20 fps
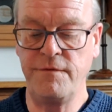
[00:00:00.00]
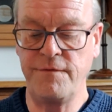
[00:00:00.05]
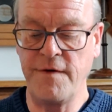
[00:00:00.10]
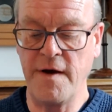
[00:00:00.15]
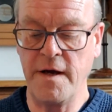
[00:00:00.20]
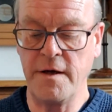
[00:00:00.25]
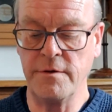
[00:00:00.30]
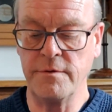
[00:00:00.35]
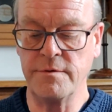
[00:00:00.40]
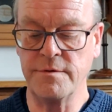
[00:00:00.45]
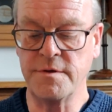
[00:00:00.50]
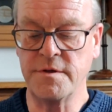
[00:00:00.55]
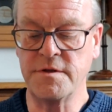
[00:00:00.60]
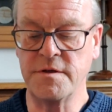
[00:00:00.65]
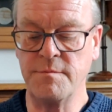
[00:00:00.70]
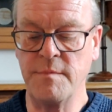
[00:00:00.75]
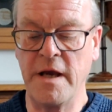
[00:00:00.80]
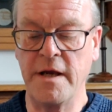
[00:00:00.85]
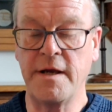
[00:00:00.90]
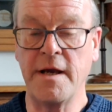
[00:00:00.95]
failed
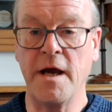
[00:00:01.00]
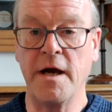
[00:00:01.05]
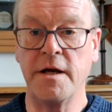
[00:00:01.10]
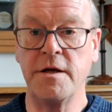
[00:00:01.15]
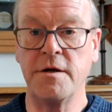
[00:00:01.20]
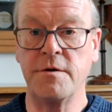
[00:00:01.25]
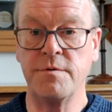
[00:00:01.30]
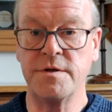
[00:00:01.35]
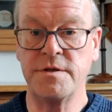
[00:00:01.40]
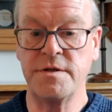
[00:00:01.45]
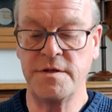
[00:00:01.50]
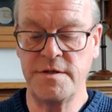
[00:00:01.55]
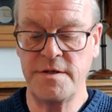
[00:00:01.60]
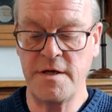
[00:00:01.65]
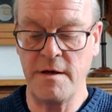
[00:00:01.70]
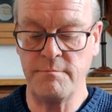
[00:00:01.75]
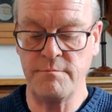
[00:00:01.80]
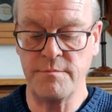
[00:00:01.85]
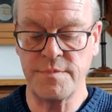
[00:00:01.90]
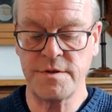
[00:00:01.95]
to make adequate
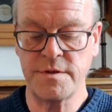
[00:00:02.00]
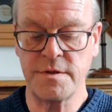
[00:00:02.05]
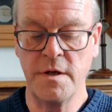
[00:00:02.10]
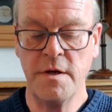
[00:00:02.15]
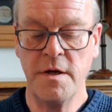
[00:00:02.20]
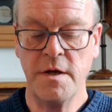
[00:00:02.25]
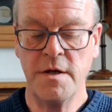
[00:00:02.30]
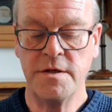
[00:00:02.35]
attempts